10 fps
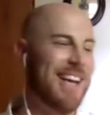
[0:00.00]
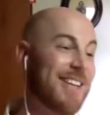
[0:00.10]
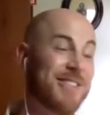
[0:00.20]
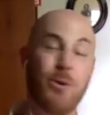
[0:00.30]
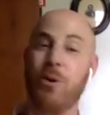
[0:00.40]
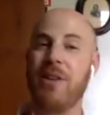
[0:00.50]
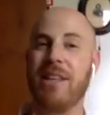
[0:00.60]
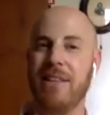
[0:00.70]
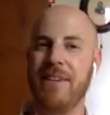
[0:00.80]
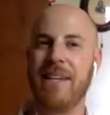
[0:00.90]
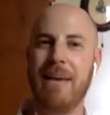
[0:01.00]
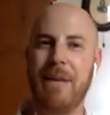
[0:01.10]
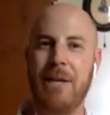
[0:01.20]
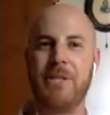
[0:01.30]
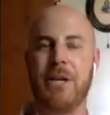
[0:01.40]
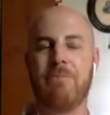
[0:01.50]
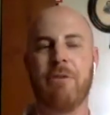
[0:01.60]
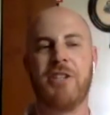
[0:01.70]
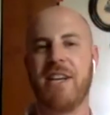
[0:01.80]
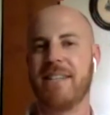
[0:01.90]
So the Living Lab Lanaudière
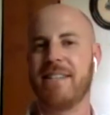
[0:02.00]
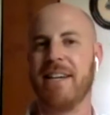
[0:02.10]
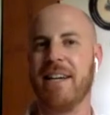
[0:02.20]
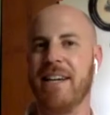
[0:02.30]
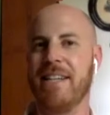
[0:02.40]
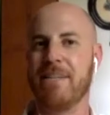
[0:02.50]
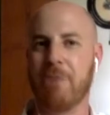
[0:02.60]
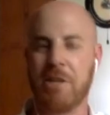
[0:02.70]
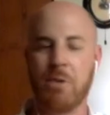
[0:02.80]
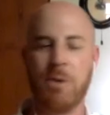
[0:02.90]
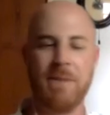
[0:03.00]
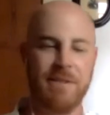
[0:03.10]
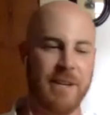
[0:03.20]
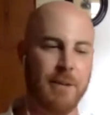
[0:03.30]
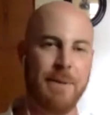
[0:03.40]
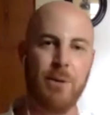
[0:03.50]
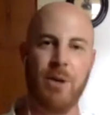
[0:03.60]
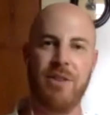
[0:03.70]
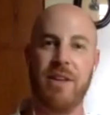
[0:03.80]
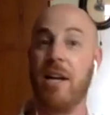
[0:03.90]
project is a project we've been developing
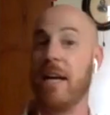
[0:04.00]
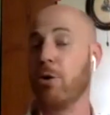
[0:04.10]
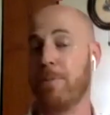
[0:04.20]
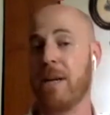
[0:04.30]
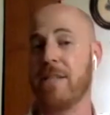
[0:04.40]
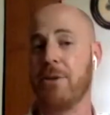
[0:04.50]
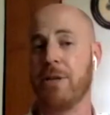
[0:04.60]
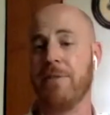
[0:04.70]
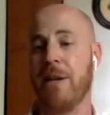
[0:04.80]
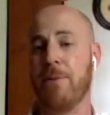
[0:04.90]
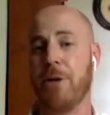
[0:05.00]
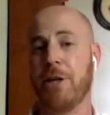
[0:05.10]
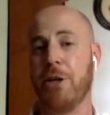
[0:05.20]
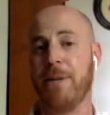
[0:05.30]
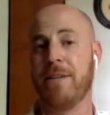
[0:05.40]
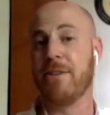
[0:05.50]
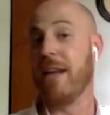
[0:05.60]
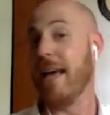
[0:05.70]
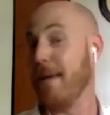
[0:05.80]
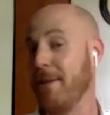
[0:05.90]
with La Coopération de Développement Économique de la
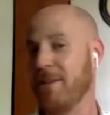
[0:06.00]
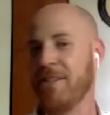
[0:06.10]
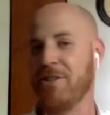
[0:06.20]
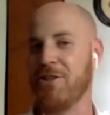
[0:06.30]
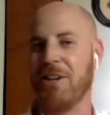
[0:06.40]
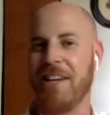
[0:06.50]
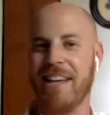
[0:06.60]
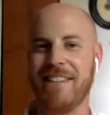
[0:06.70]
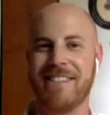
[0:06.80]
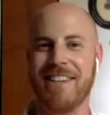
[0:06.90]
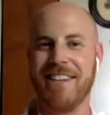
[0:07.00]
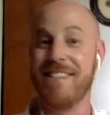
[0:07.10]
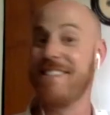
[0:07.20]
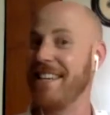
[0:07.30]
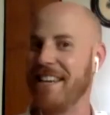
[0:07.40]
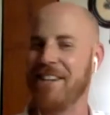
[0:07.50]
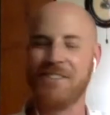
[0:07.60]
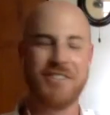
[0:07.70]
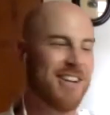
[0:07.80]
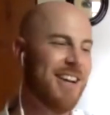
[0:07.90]
MRC de Joliette, CEDEJ,
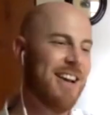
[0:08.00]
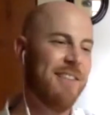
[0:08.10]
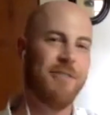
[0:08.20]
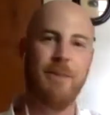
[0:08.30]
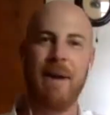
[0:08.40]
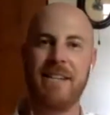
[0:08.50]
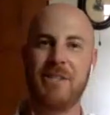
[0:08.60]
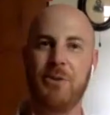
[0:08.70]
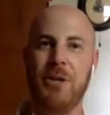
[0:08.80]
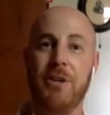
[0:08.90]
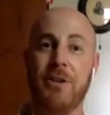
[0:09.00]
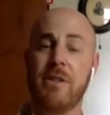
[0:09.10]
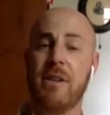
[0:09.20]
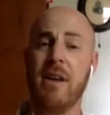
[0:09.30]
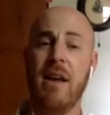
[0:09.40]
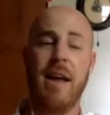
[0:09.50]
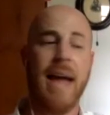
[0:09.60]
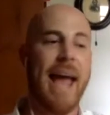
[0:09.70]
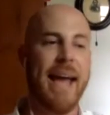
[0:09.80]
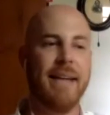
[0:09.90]
for the past 2 years.
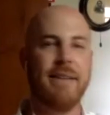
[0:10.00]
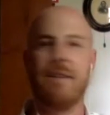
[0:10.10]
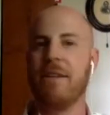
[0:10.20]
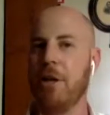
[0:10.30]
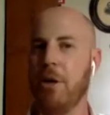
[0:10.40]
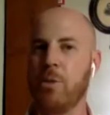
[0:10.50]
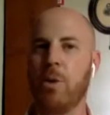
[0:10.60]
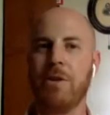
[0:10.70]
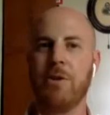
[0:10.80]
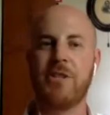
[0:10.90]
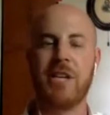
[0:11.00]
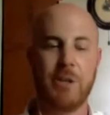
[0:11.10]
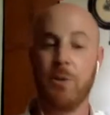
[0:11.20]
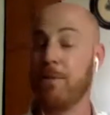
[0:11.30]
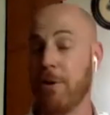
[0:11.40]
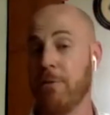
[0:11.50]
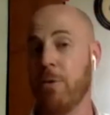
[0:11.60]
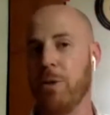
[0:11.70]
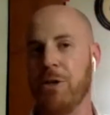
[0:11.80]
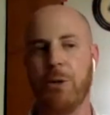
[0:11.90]
And, it's one of those, so as part of what
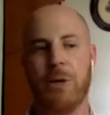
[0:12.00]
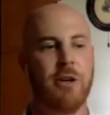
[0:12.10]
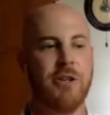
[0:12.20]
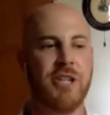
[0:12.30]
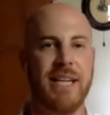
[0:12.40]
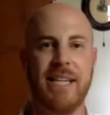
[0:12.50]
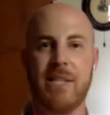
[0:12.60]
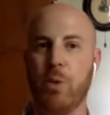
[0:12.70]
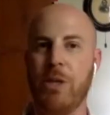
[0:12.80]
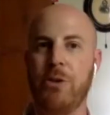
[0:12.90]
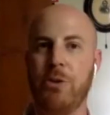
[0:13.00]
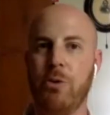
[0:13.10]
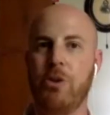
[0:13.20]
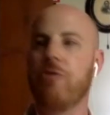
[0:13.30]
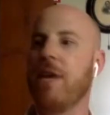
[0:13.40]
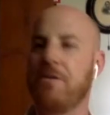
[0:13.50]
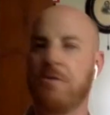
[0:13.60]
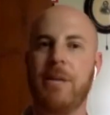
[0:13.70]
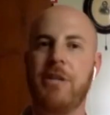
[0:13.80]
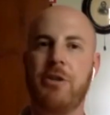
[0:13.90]
we do at Arche is we do
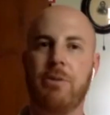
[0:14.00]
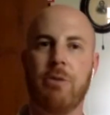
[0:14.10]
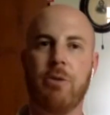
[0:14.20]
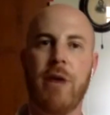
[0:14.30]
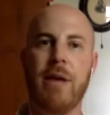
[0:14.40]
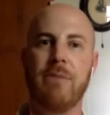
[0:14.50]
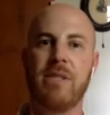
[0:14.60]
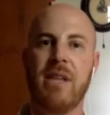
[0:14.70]
transformational programs.